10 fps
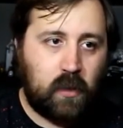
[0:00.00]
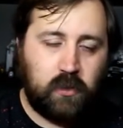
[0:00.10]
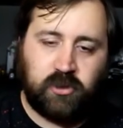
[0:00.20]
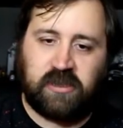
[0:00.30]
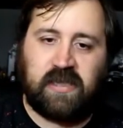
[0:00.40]

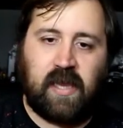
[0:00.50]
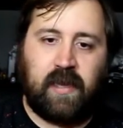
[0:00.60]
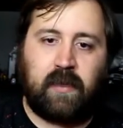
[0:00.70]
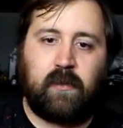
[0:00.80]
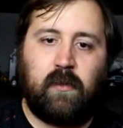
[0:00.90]
And just
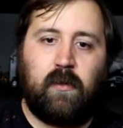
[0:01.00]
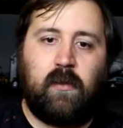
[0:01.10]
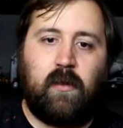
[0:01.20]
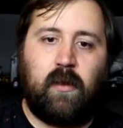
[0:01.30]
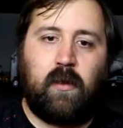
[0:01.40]
like,
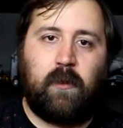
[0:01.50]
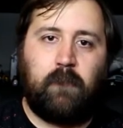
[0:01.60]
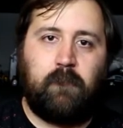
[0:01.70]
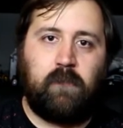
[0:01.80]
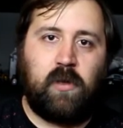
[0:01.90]

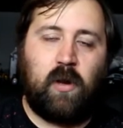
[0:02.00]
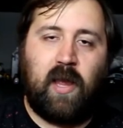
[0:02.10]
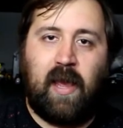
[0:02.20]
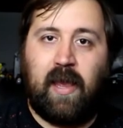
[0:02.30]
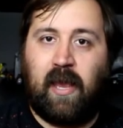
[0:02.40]
um, you know,
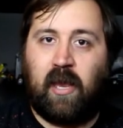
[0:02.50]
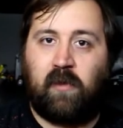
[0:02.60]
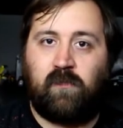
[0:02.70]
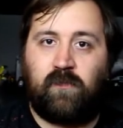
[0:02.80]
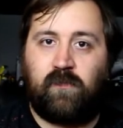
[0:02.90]
I, I
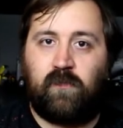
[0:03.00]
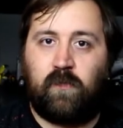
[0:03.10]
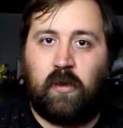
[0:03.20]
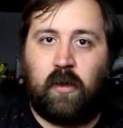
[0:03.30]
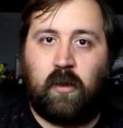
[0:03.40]
have
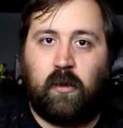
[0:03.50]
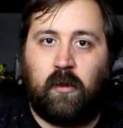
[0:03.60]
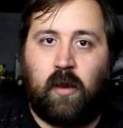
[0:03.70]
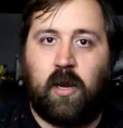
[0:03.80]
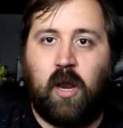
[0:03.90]
uh,
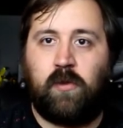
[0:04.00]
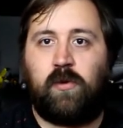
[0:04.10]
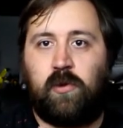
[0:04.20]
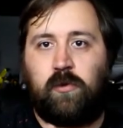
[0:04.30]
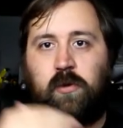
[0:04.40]

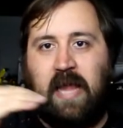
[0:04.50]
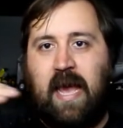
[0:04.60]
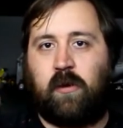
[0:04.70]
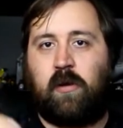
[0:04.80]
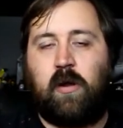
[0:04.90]
another little
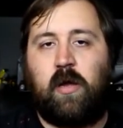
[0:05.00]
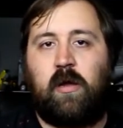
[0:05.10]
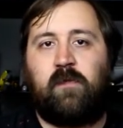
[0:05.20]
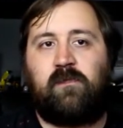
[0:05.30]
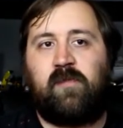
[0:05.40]
ladder
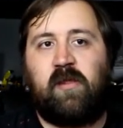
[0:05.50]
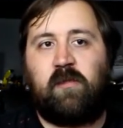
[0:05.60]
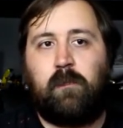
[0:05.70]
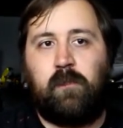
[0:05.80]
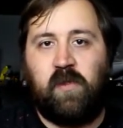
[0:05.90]
of
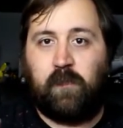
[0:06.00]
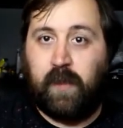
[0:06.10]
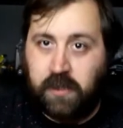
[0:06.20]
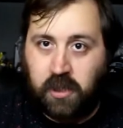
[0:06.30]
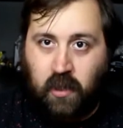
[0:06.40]
this this
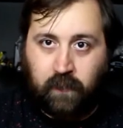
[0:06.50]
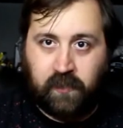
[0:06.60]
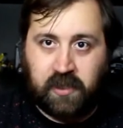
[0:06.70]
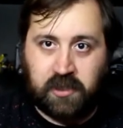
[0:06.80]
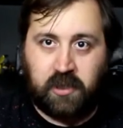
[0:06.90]
pitch
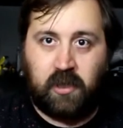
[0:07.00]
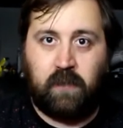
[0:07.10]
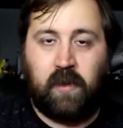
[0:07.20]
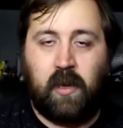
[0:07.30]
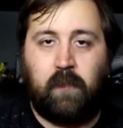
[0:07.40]
competition
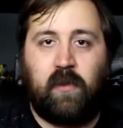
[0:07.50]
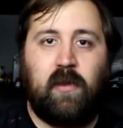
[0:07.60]
coming up,